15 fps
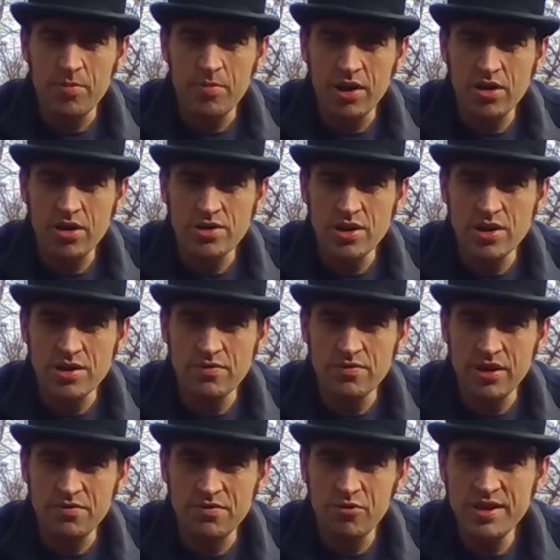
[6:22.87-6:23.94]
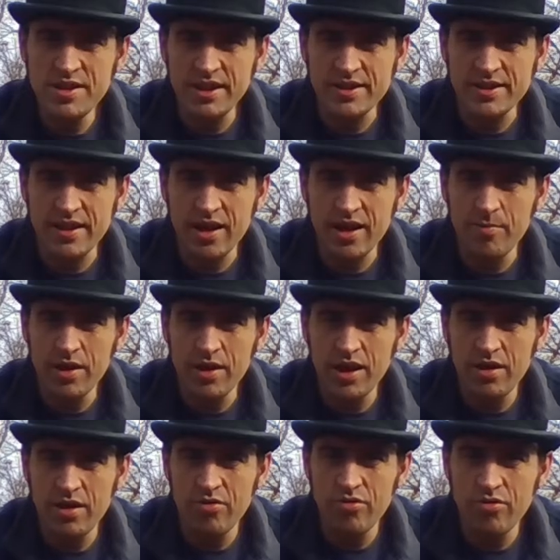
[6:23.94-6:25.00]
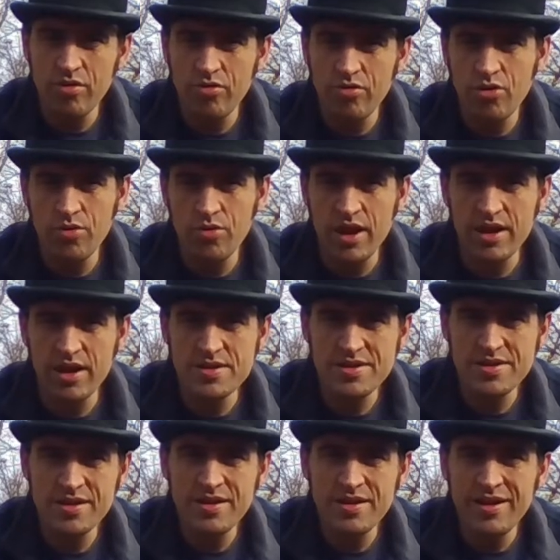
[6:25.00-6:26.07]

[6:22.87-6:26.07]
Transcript: because it's freezing time in 2 days,